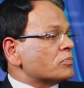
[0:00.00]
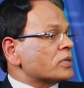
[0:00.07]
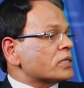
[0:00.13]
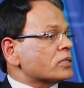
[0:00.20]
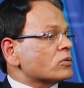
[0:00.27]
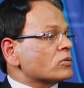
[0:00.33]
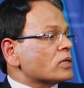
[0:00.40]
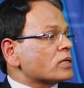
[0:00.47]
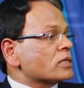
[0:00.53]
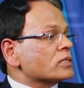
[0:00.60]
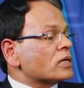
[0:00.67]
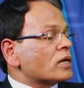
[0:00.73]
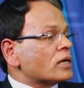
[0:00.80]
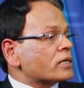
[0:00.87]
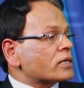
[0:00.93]
particularly
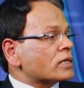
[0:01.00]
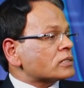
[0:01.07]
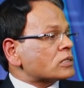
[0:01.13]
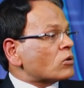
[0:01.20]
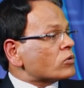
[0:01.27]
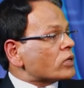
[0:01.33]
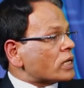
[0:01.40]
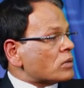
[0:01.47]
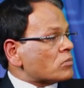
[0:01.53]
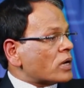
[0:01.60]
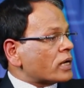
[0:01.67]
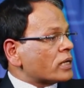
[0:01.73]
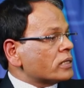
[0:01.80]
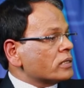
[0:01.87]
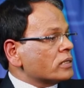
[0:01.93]
the ultrasound and
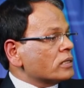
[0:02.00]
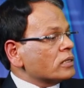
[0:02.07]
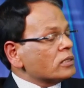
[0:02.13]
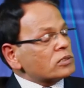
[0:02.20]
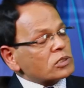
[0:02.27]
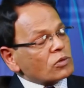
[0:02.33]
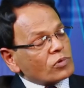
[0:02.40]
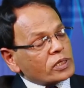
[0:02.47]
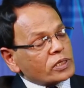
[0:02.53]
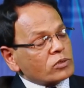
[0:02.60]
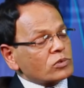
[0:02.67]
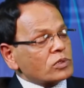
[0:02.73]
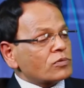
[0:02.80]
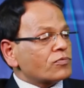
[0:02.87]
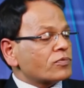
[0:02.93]
MRI. So we'll
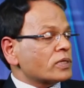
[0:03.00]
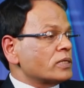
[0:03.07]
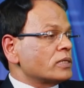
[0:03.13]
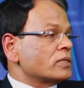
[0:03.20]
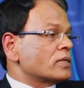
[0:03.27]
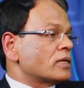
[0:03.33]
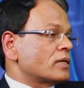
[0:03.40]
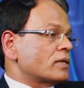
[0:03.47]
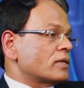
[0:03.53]
give the free